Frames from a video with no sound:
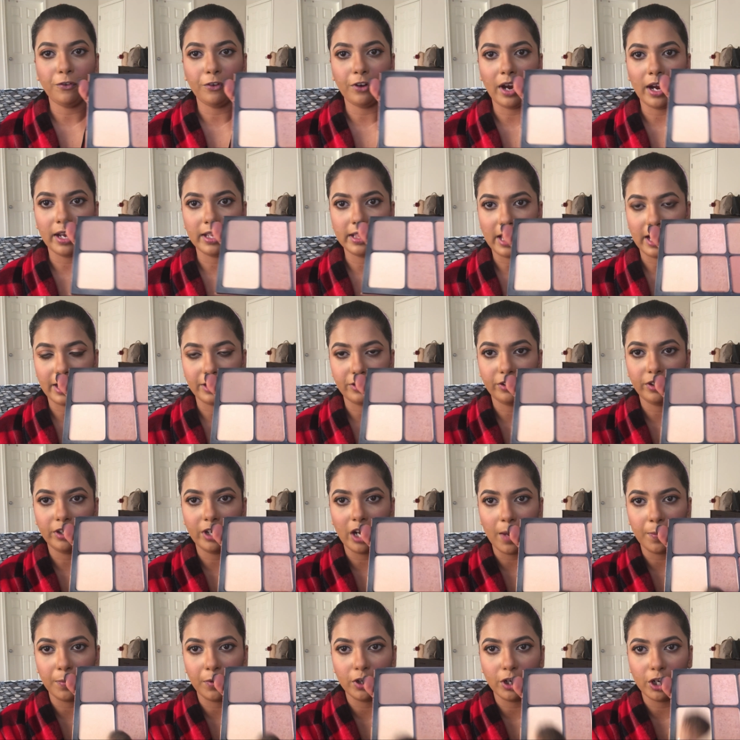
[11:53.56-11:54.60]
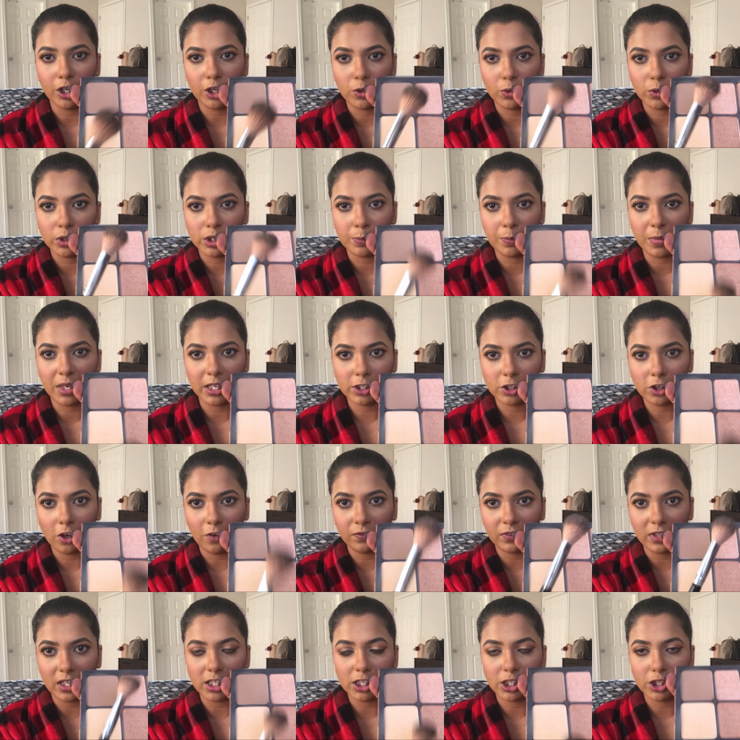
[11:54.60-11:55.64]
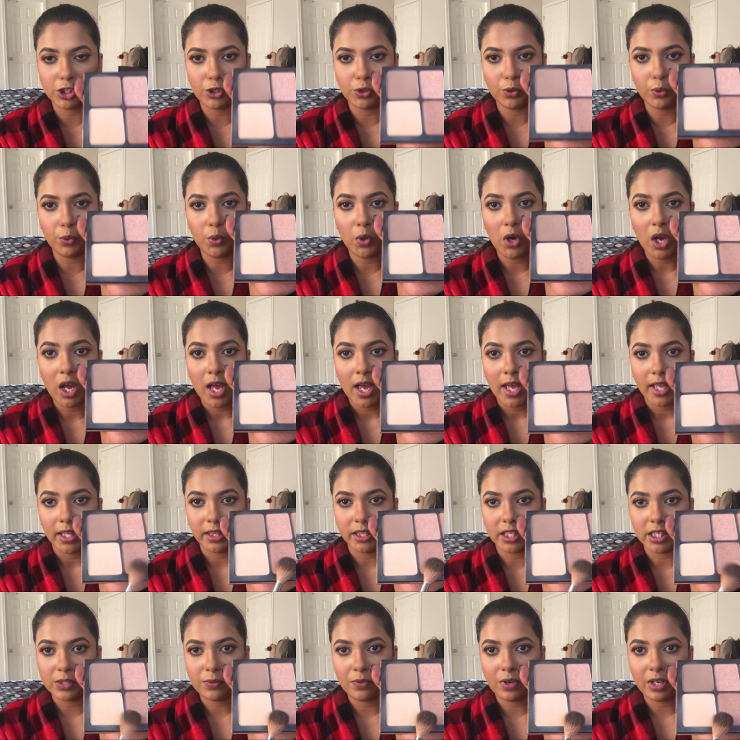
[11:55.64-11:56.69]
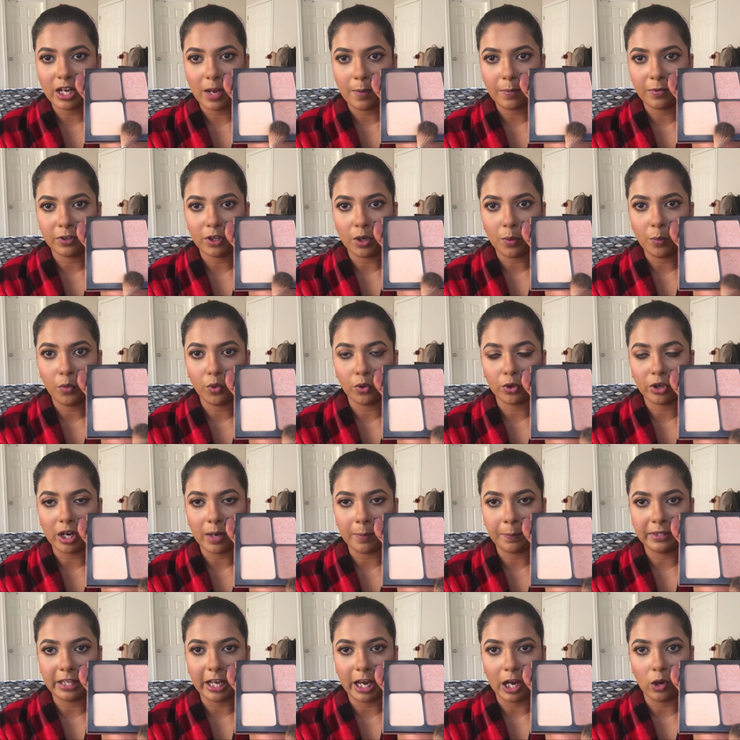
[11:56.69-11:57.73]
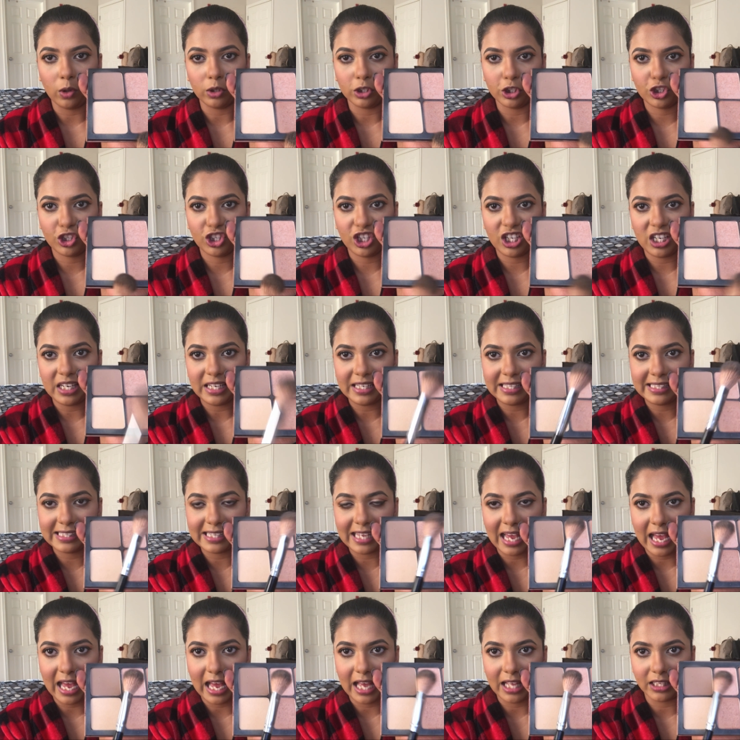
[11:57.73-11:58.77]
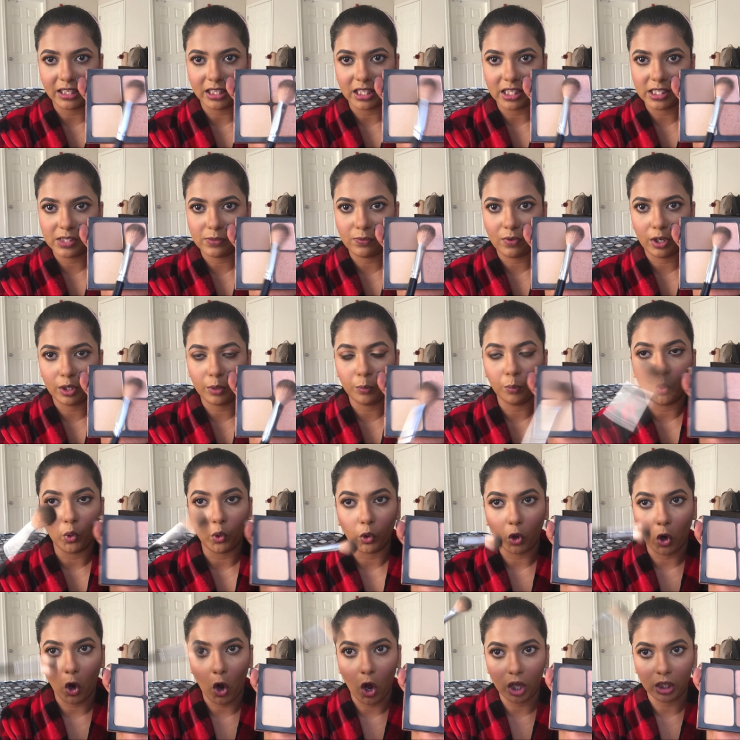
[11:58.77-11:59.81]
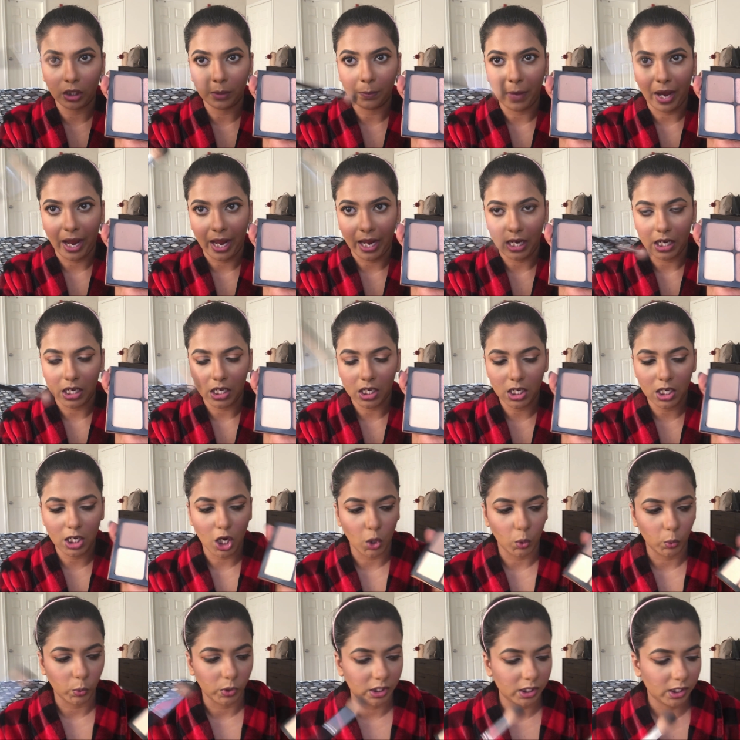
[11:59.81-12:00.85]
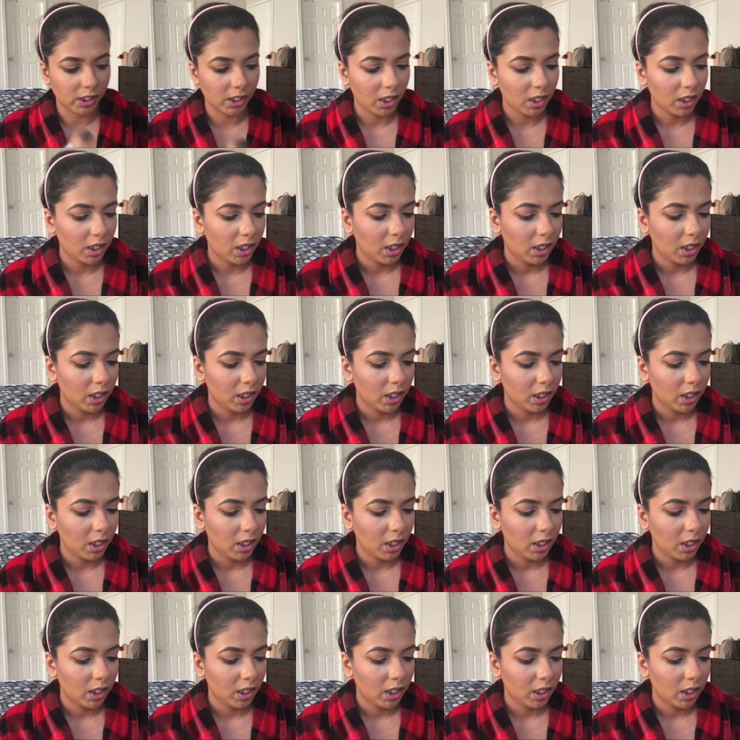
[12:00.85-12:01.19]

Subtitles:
for highlighter, I'm gonna use mix of these two. This one I'm gonna more apply on cheeks, and this one more on my nose.